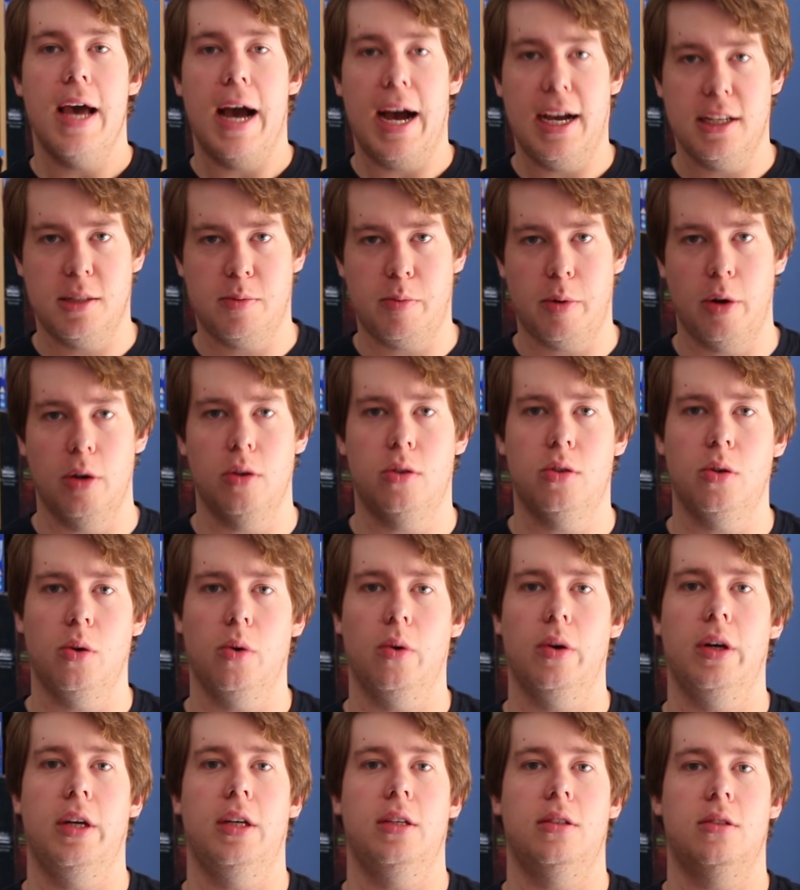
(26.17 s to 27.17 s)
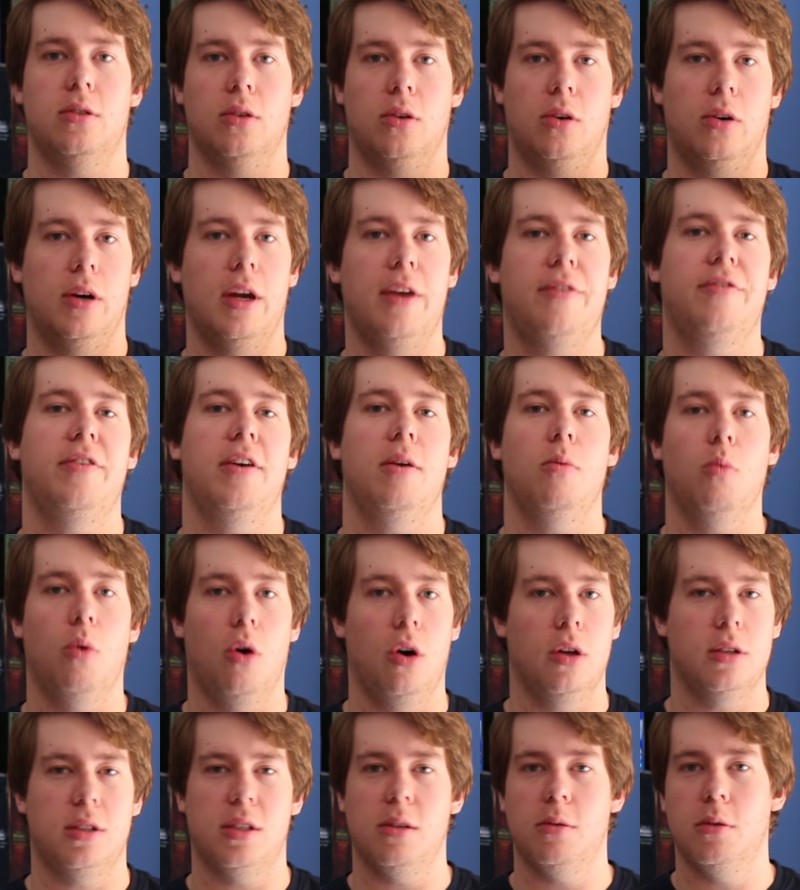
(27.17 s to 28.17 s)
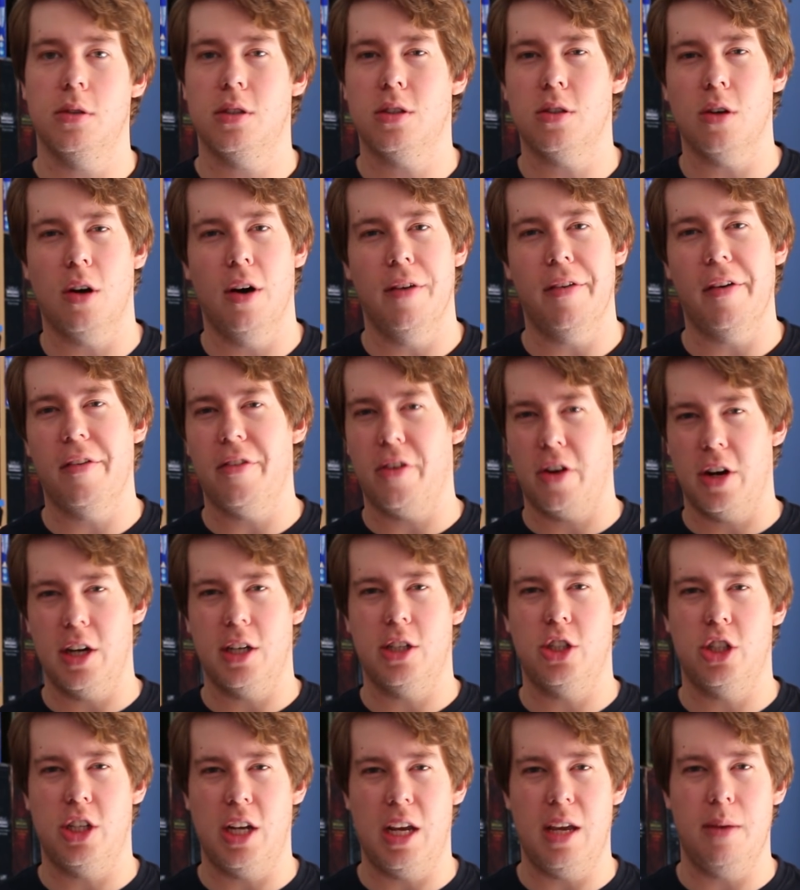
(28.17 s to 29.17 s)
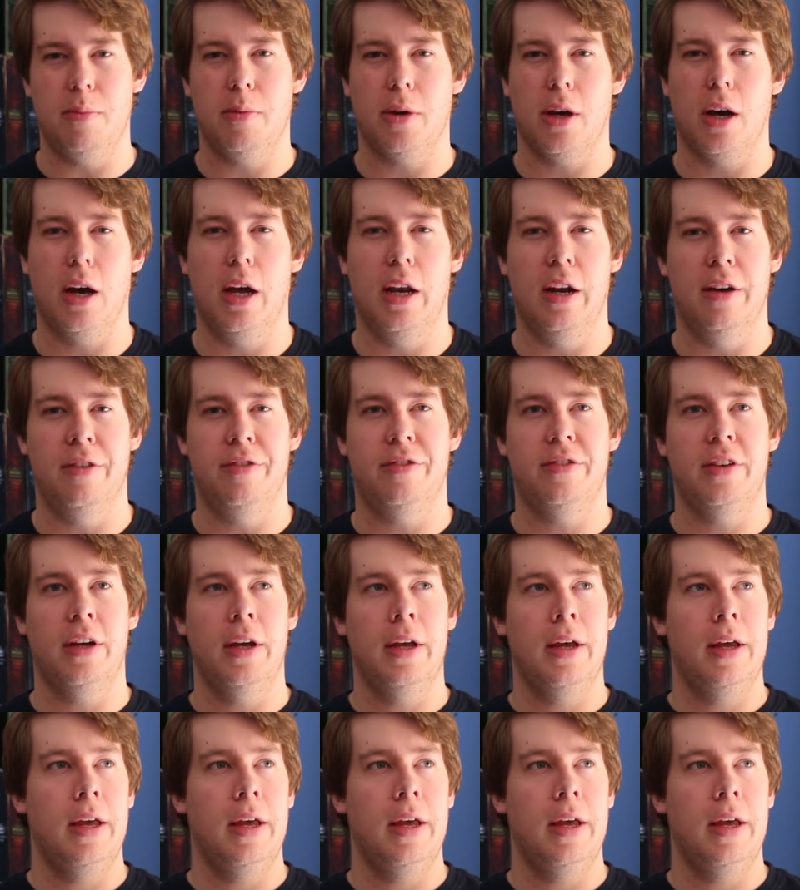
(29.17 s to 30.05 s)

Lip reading: Hasbro toys, or if it was sort of a very cheap kind of